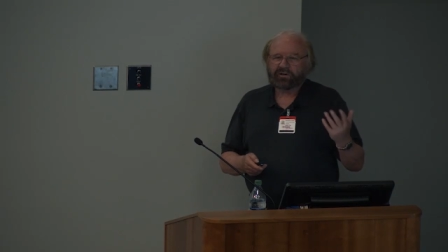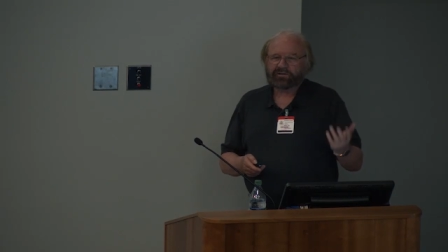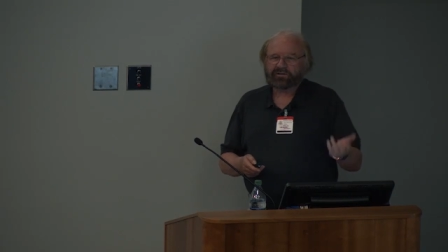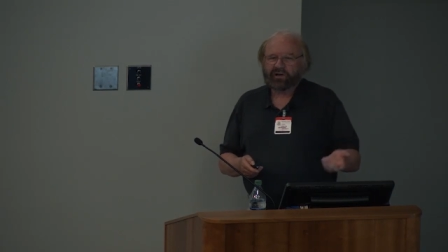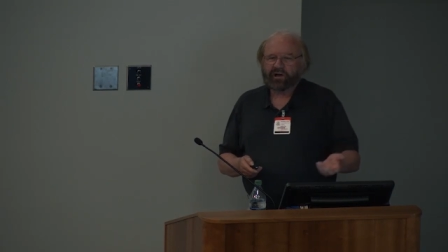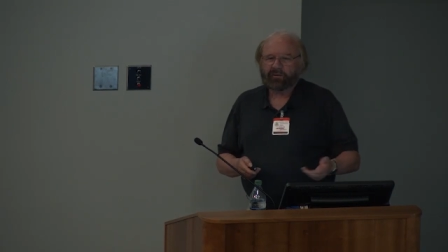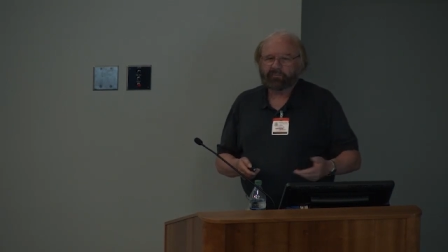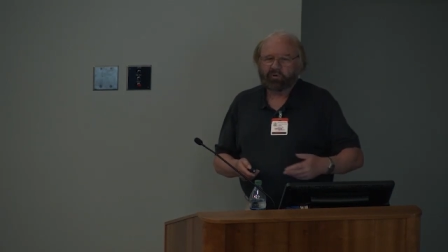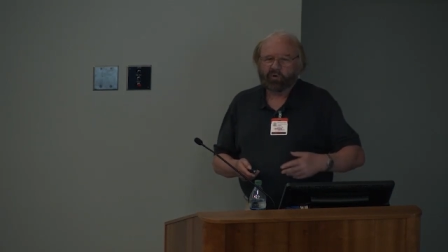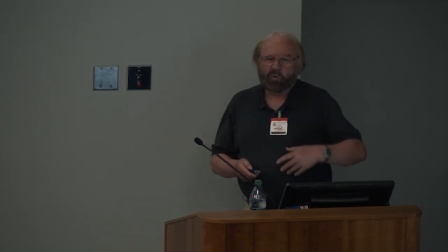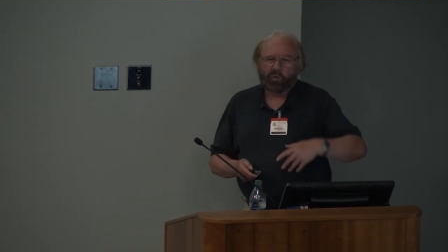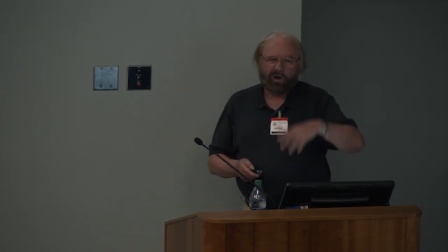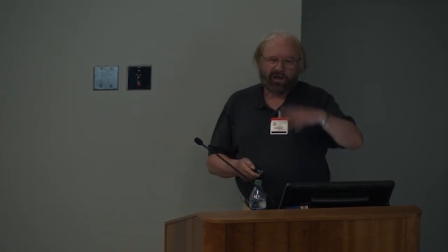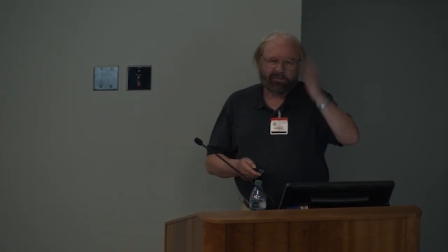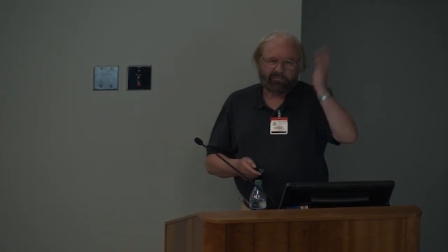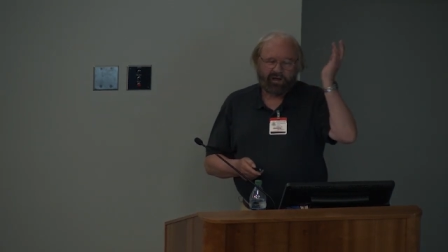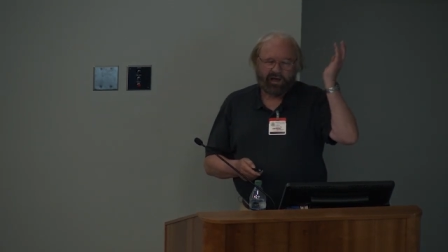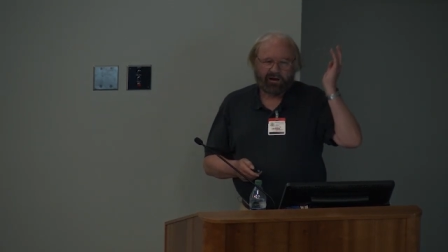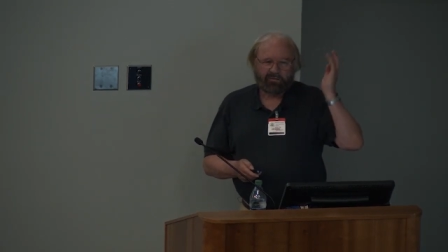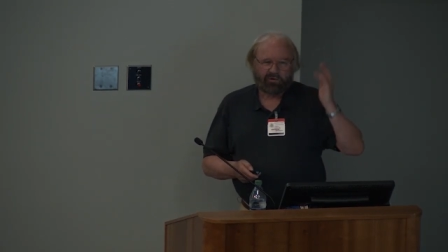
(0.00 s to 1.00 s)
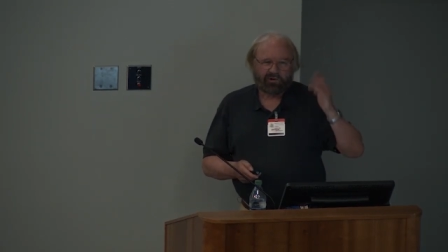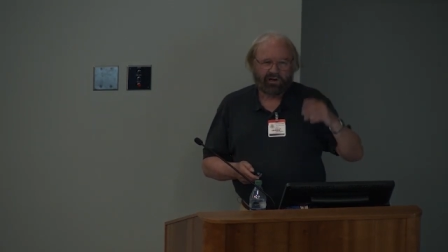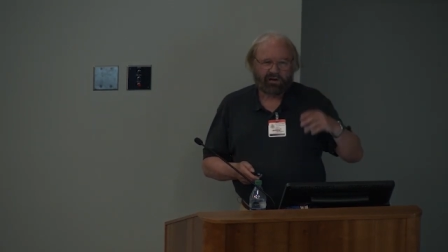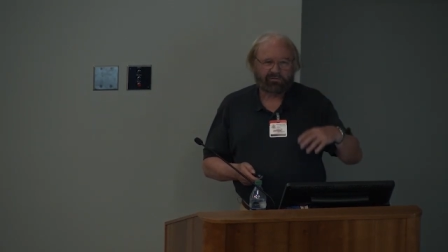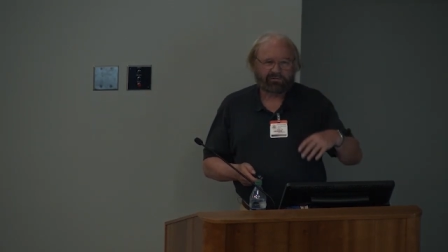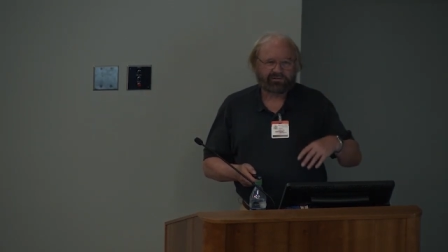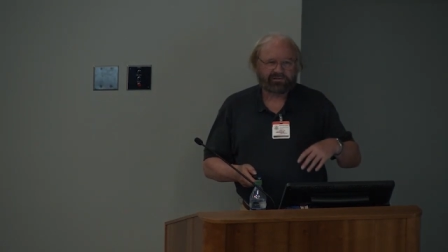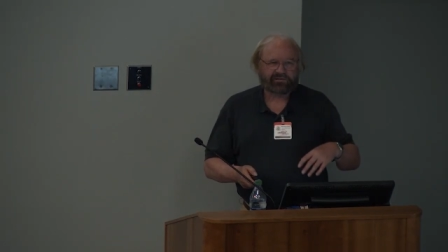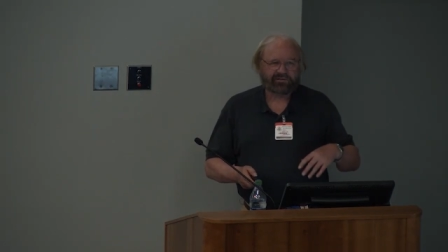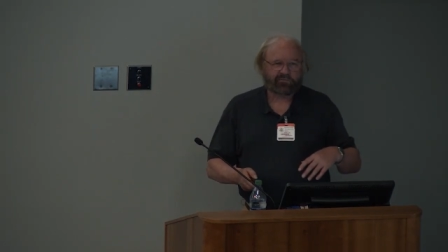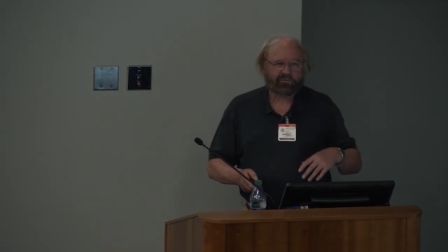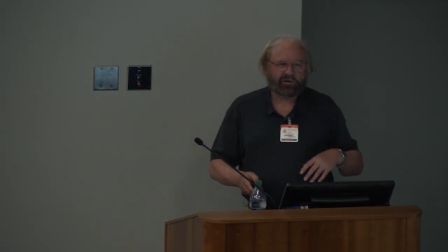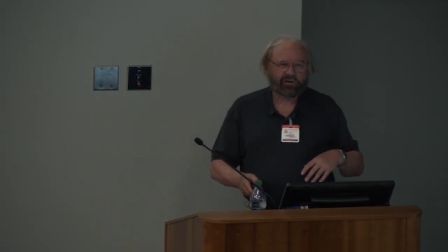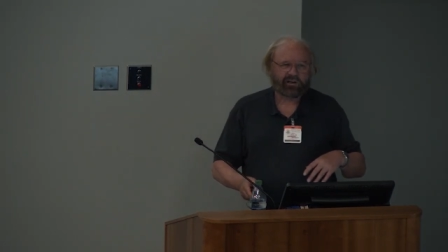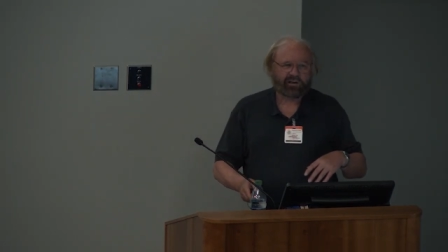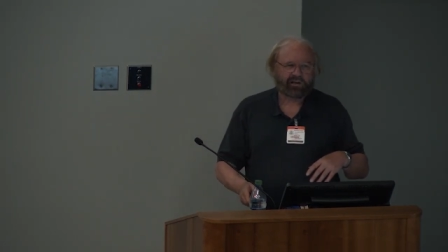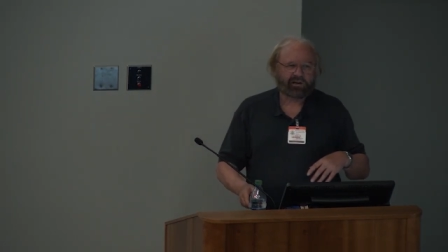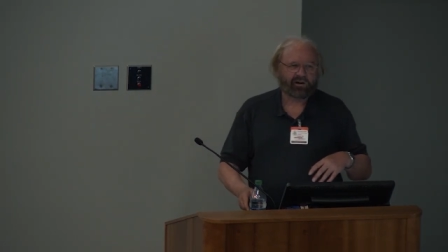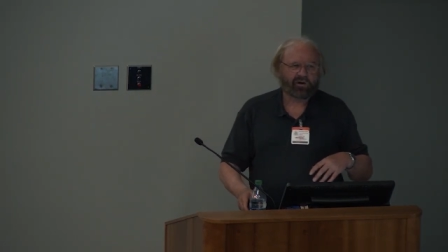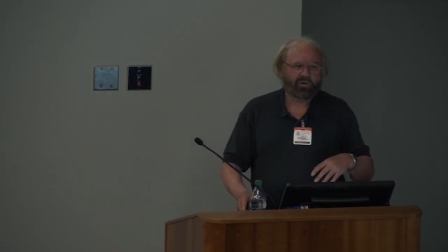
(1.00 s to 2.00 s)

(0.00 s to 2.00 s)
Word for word: example, way back when I was working in